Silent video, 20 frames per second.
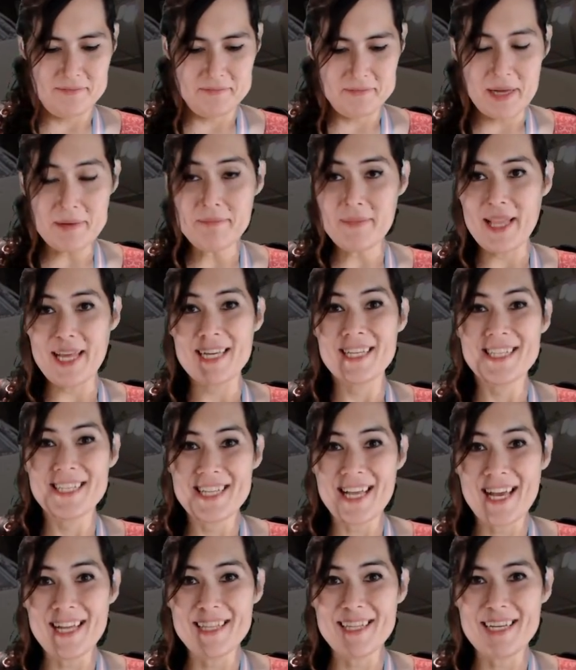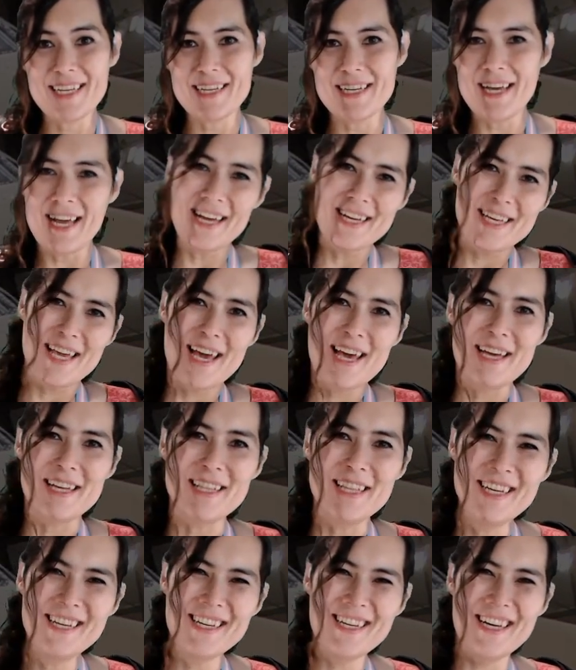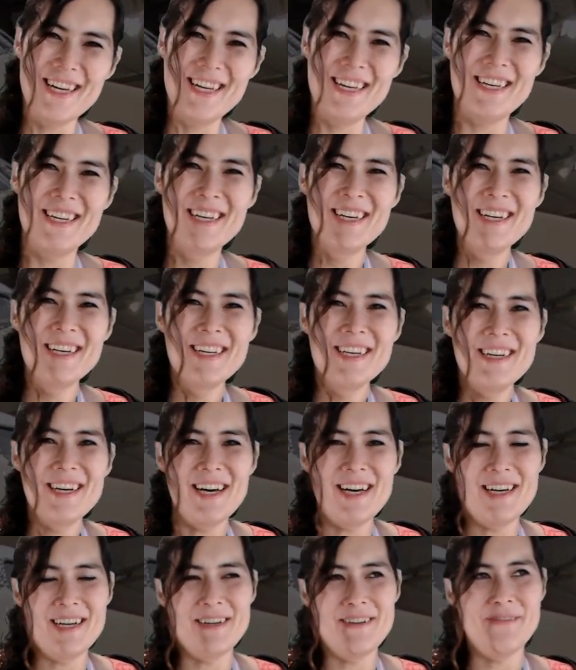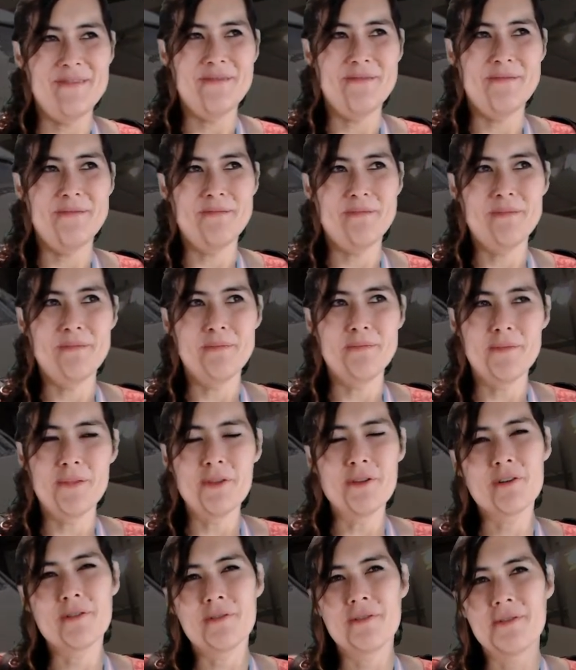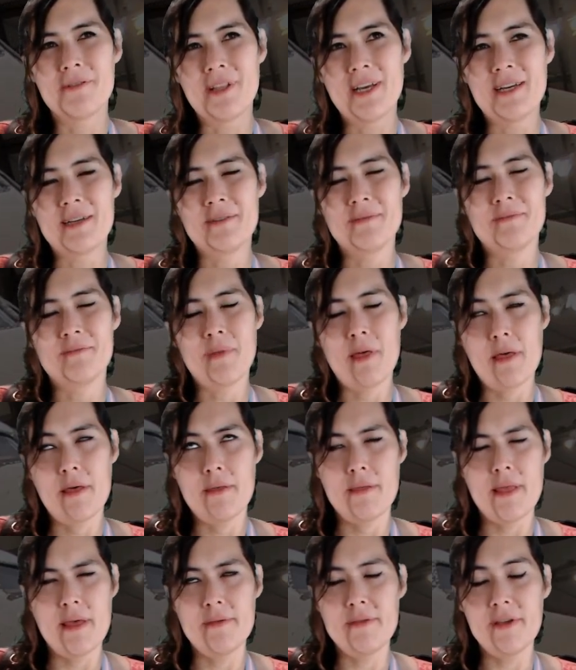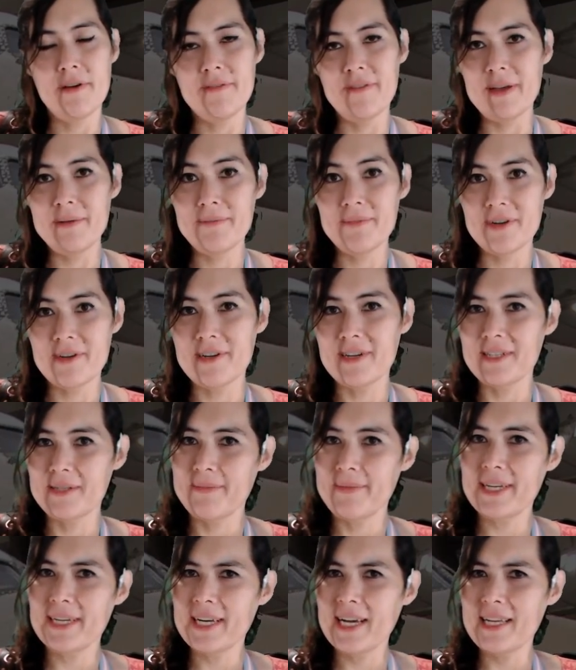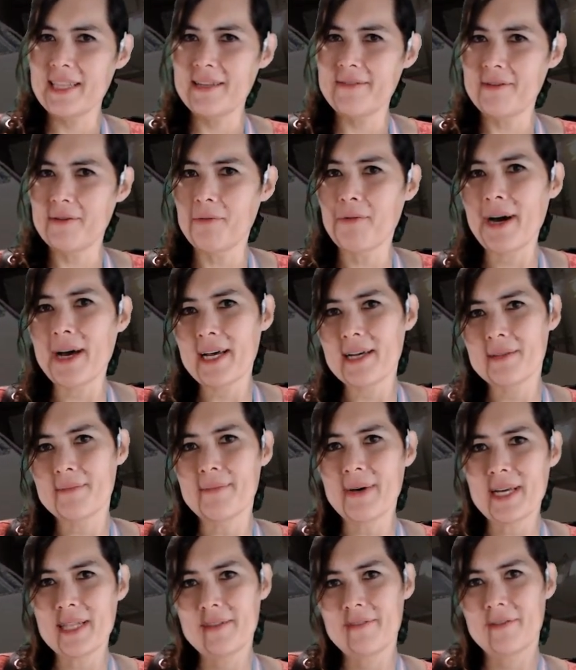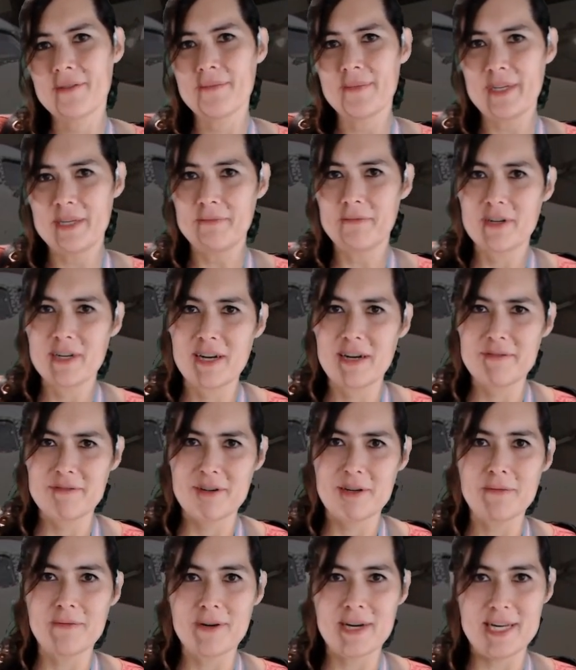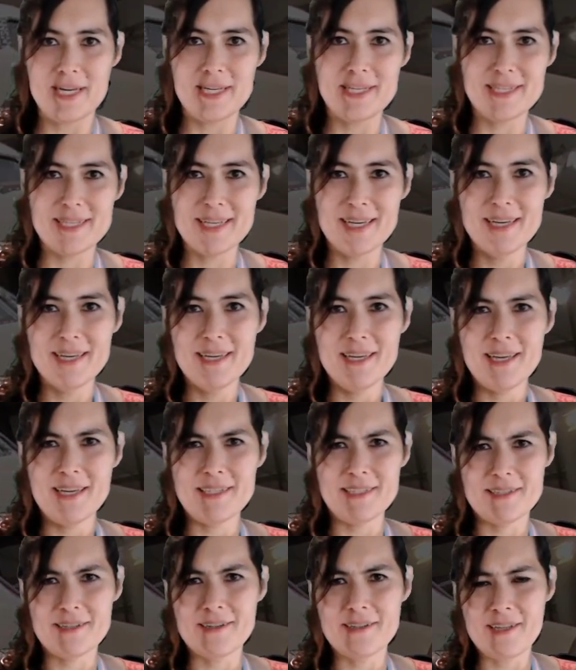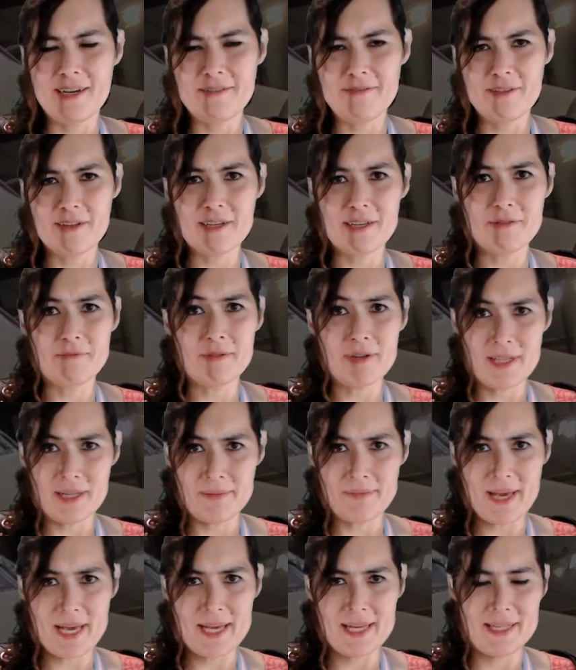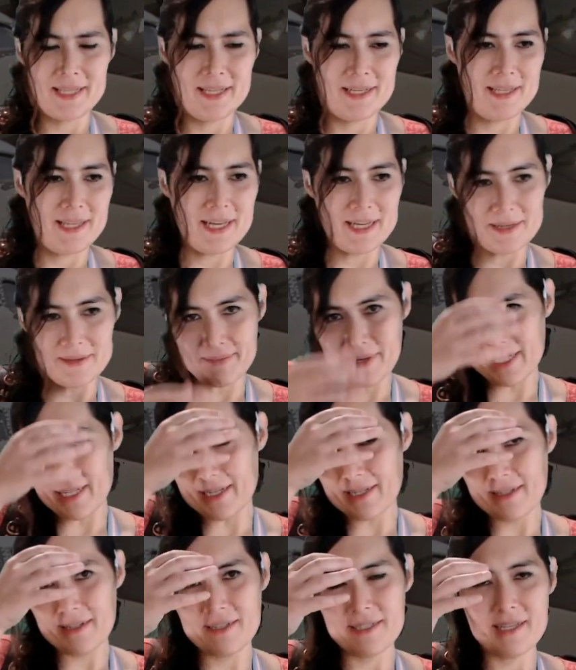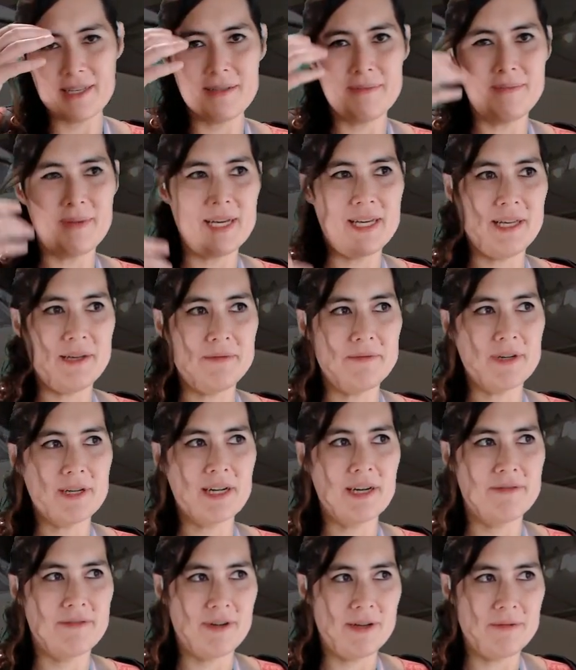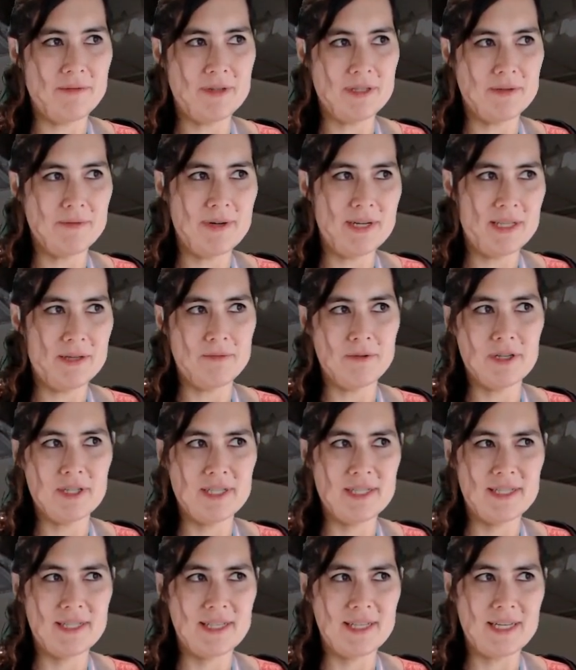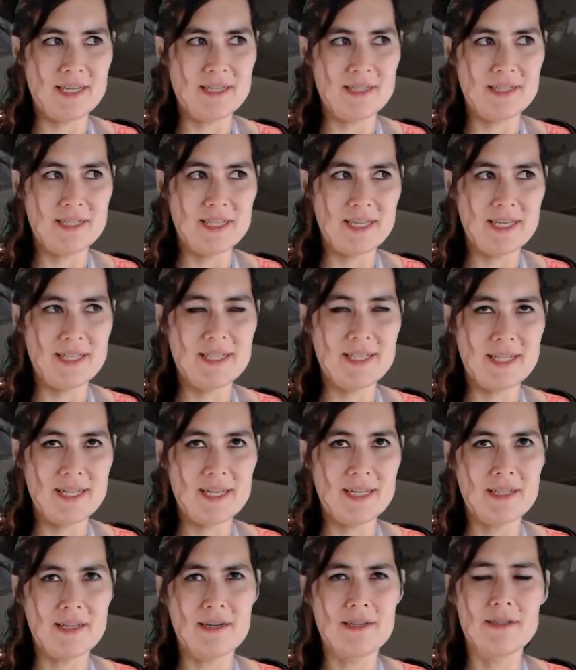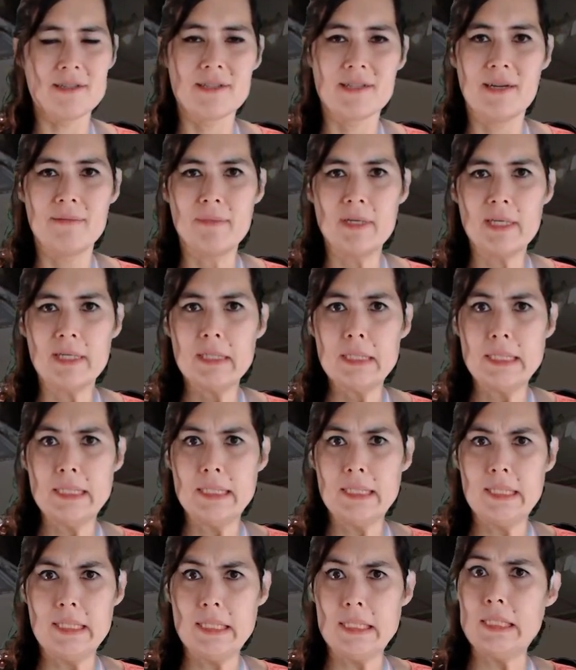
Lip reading: like standing again. um, no, November has been kind of a wild month for me recovery-wise. It started off looking really bad. Like my doctor said, my recovery was one of the worst she'd seen all summer, which is